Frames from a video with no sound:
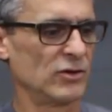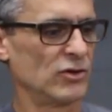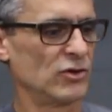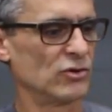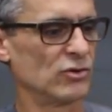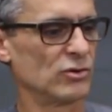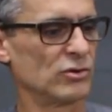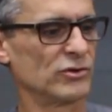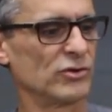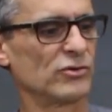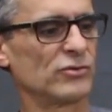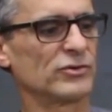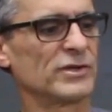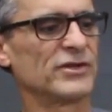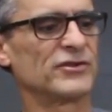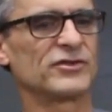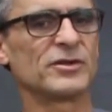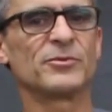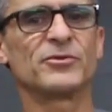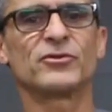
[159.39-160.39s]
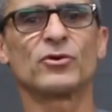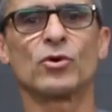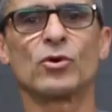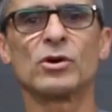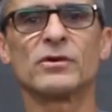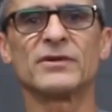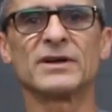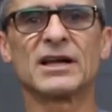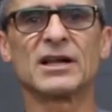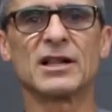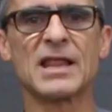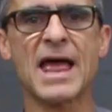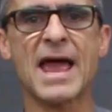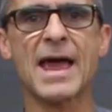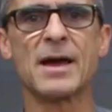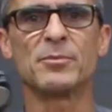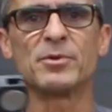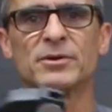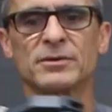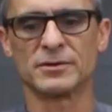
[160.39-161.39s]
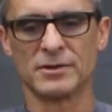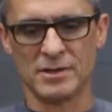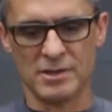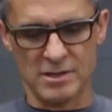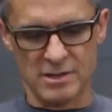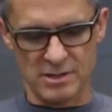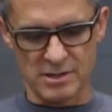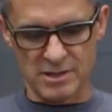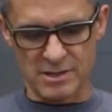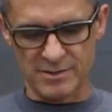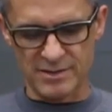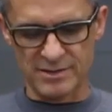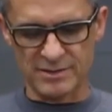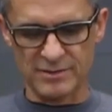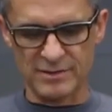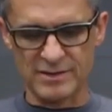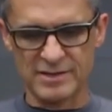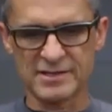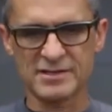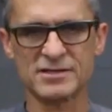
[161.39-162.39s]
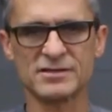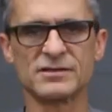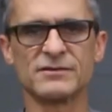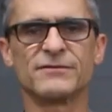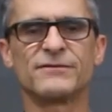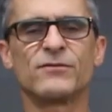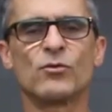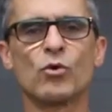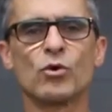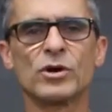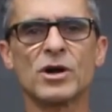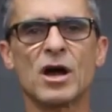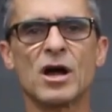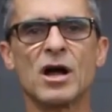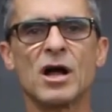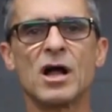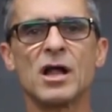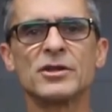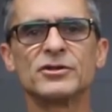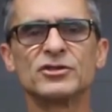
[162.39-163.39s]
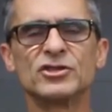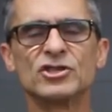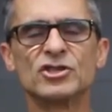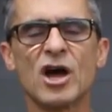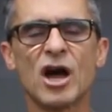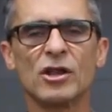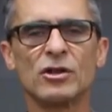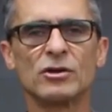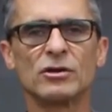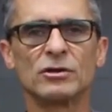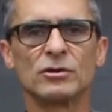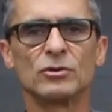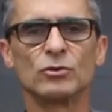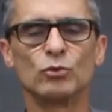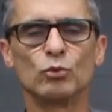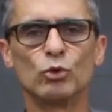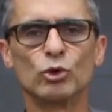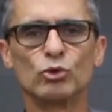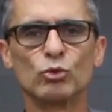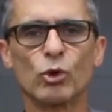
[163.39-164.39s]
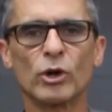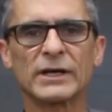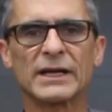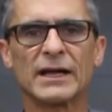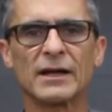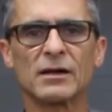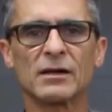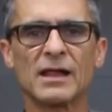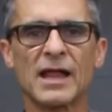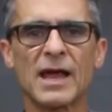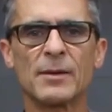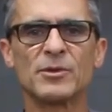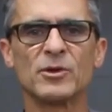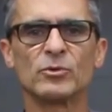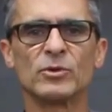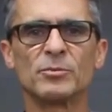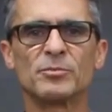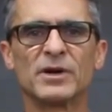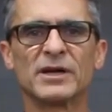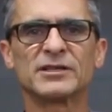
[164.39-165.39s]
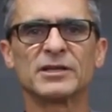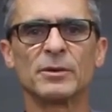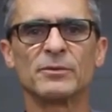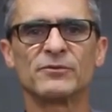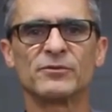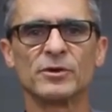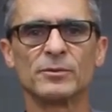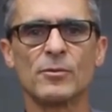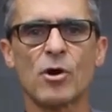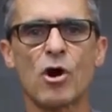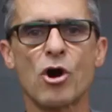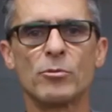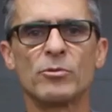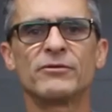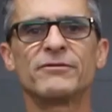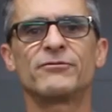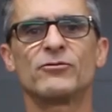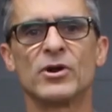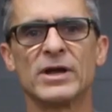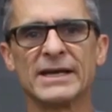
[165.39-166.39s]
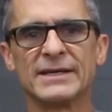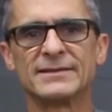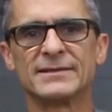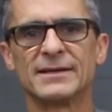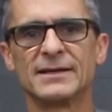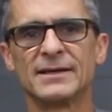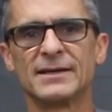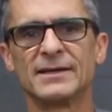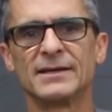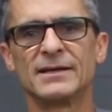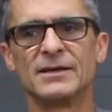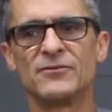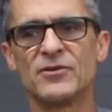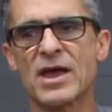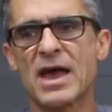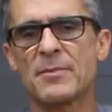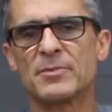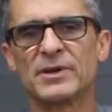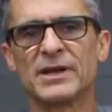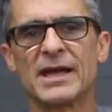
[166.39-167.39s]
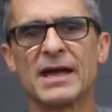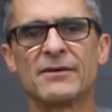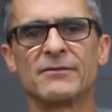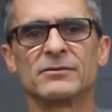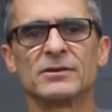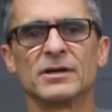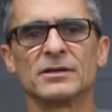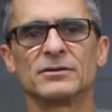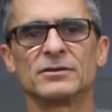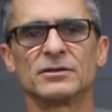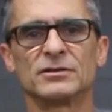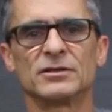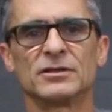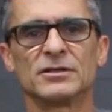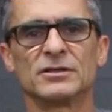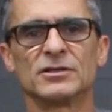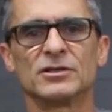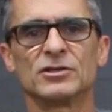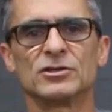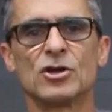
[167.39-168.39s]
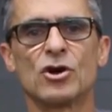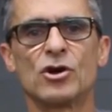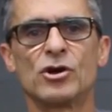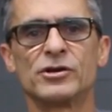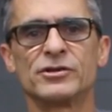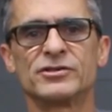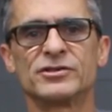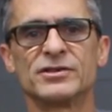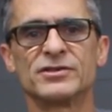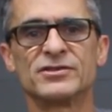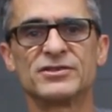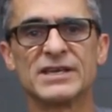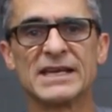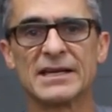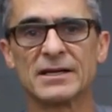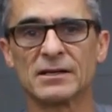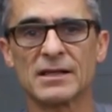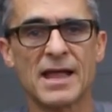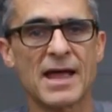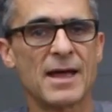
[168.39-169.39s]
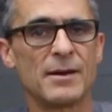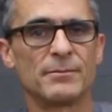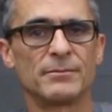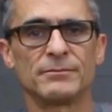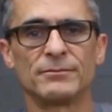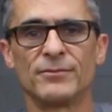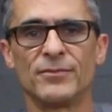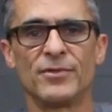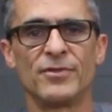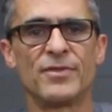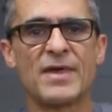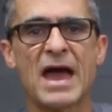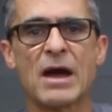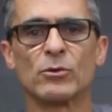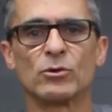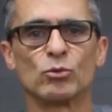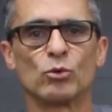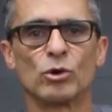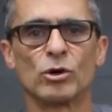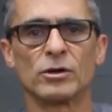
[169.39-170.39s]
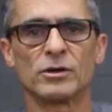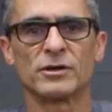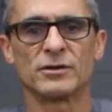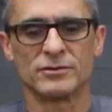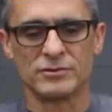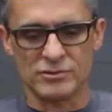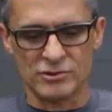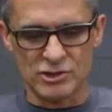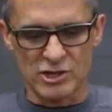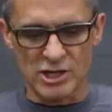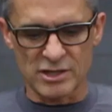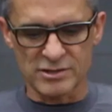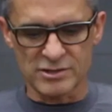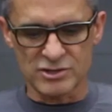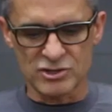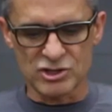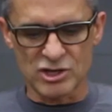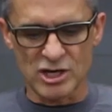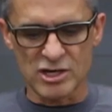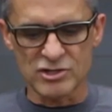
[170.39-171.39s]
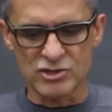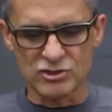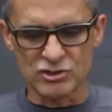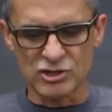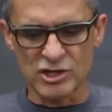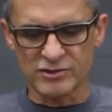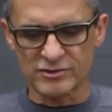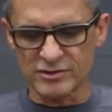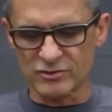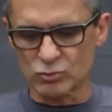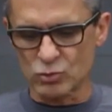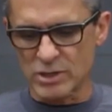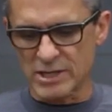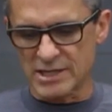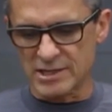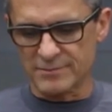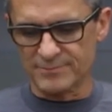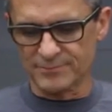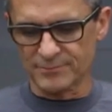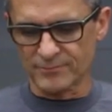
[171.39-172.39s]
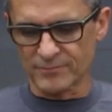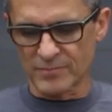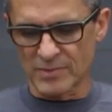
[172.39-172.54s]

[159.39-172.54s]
You'll need some sort of a clamp. This is a $4 woodworking clamp that we picked up from Harbor Freight. If you happen to have a large C clamp, that would work just as well.